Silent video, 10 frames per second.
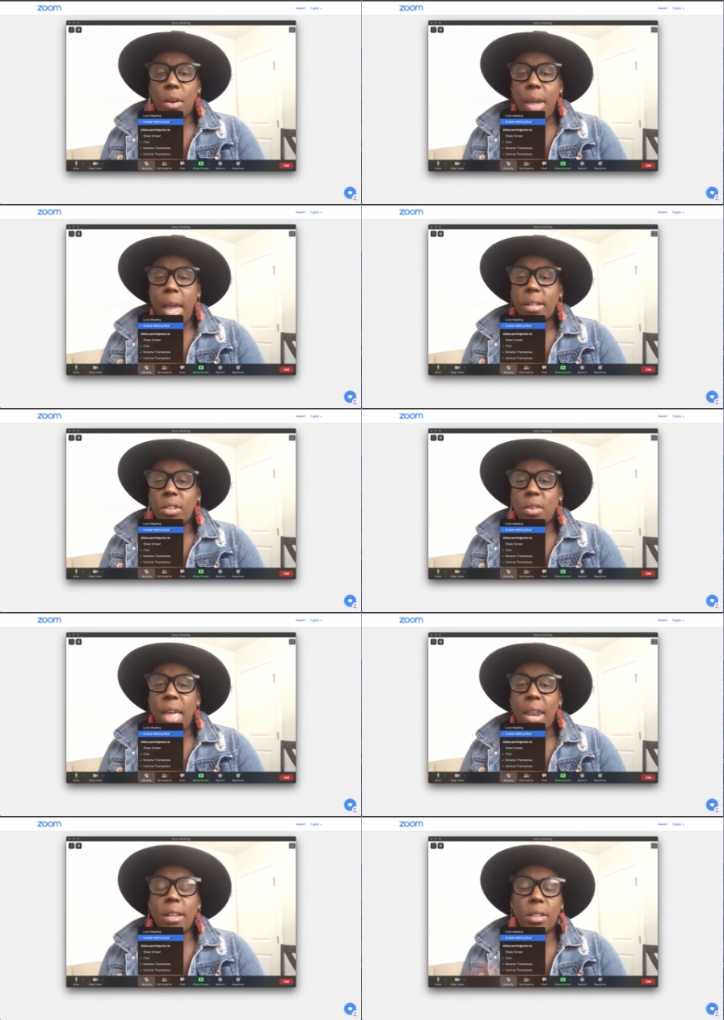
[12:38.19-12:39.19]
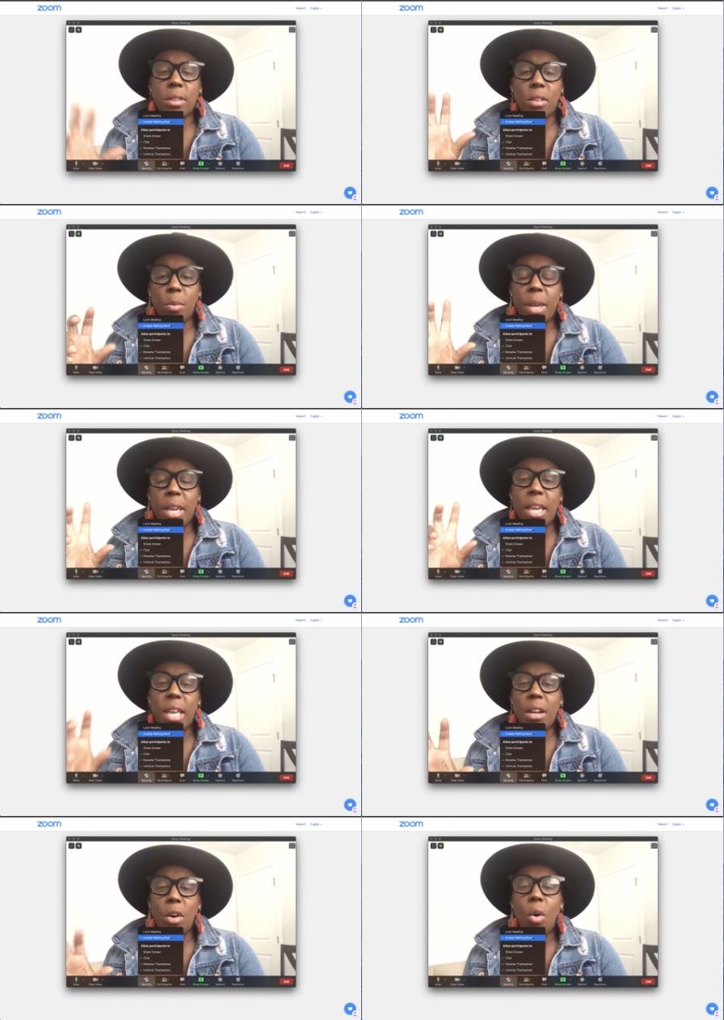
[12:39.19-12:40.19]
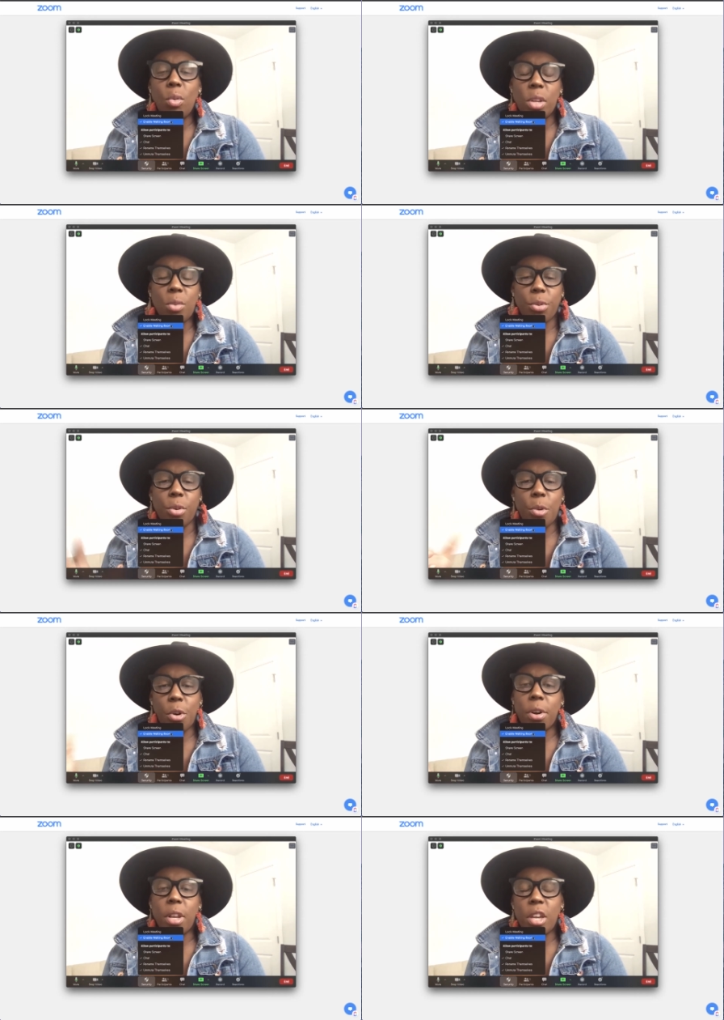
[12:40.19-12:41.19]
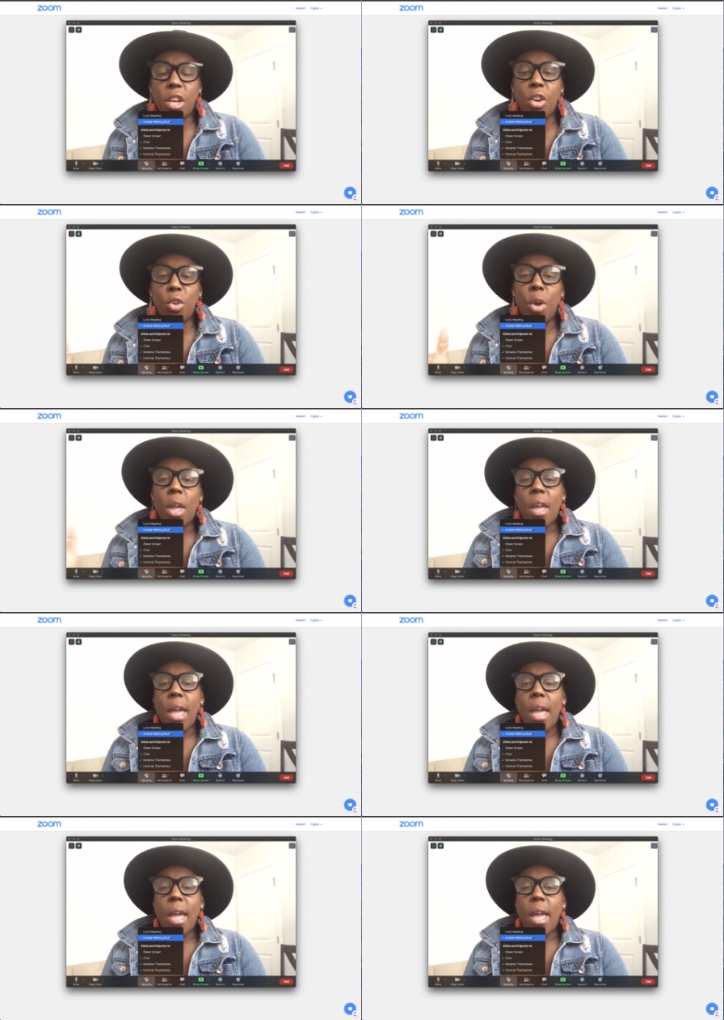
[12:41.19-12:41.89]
Okay, so that is they'll be in a holding room or in a queue